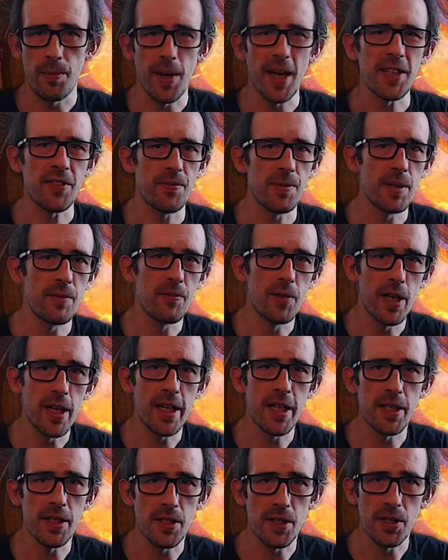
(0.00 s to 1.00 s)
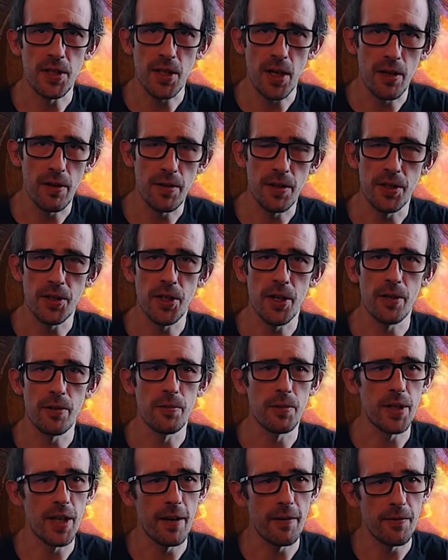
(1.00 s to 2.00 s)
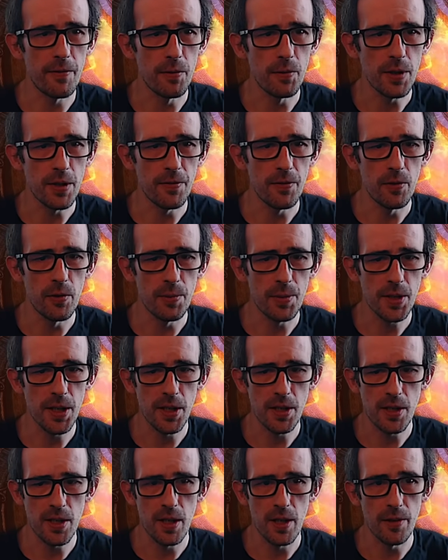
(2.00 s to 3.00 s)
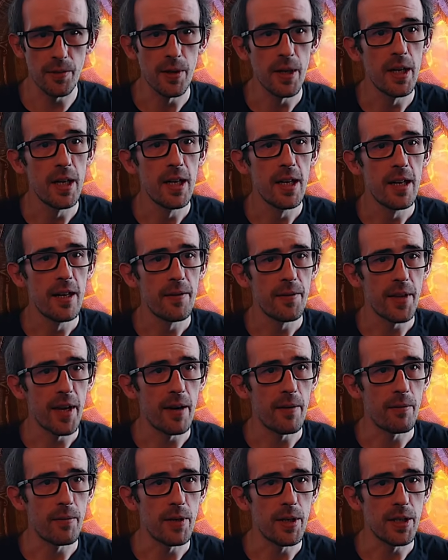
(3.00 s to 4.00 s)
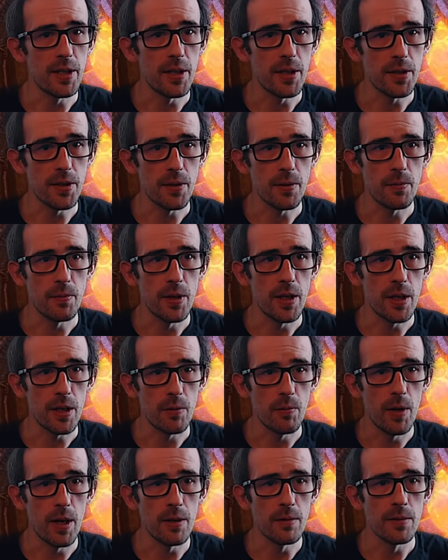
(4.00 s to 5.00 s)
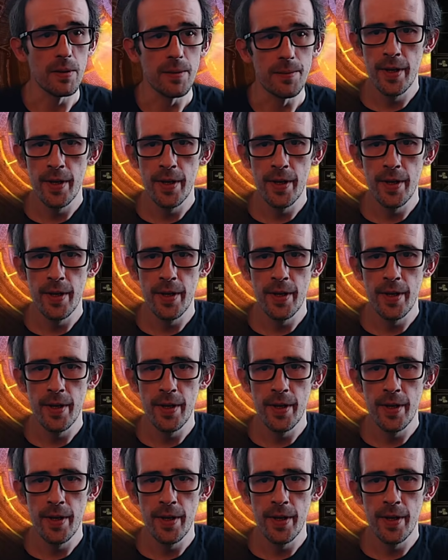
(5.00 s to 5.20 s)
Blasphemy really is the star of the show with that 44% slow. That really does work well.